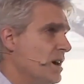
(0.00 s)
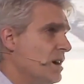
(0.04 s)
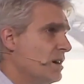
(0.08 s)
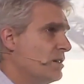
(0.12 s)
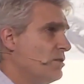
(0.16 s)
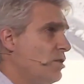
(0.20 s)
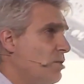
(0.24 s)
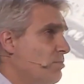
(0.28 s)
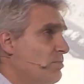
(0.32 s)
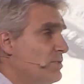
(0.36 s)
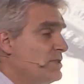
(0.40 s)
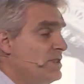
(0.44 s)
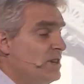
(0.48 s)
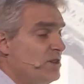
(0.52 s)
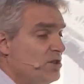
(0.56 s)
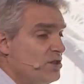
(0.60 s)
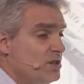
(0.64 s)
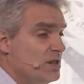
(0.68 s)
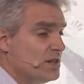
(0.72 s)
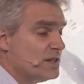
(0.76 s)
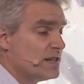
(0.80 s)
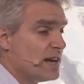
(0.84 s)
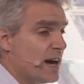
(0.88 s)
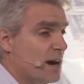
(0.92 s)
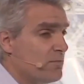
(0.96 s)
Competition
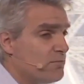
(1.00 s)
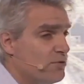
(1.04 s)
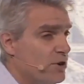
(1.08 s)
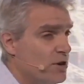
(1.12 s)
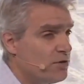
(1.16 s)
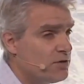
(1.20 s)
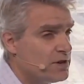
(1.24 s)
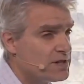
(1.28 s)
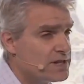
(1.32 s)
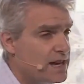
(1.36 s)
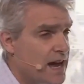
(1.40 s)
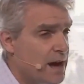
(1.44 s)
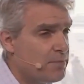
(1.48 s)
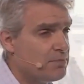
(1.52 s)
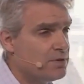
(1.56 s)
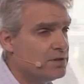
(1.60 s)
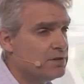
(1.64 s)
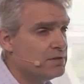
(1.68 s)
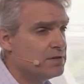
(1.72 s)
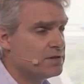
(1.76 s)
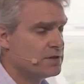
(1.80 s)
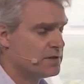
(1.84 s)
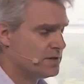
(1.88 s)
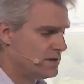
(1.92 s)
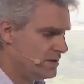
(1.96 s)
is how progress
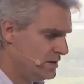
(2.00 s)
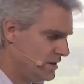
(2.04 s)
happens.